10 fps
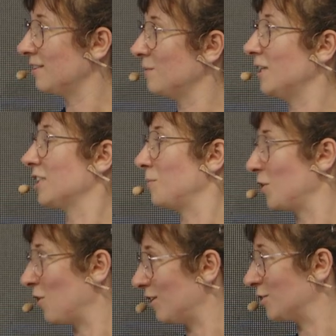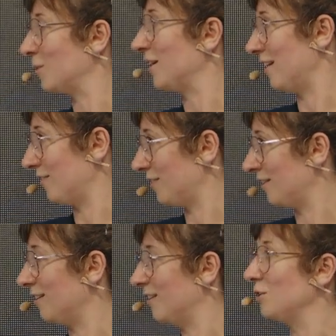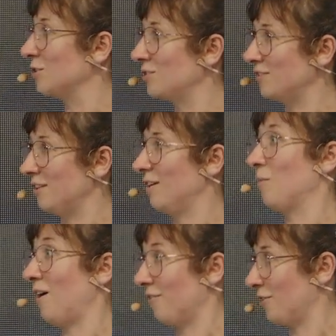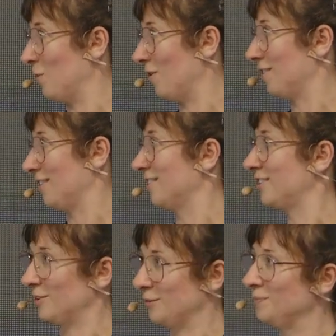is measured because we have the USV above the water. So,